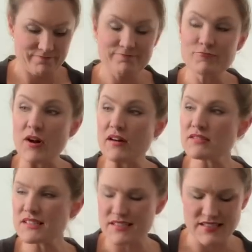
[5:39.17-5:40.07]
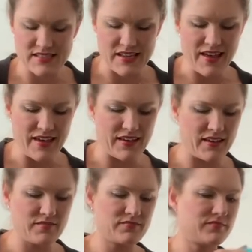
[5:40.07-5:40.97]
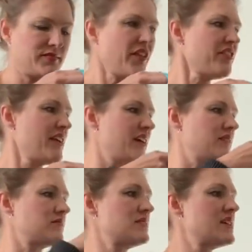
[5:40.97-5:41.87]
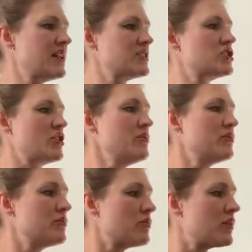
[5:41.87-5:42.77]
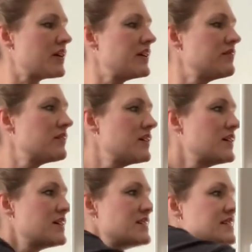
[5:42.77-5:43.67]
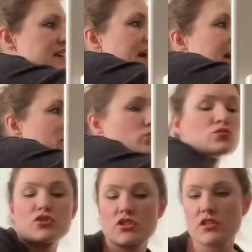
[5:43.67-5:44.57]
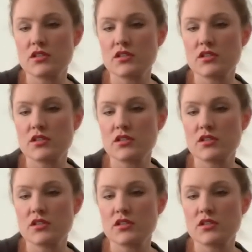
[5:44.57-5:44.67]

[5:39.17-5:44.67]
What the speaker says: what else can I say? Nothing till I show you what I dig out.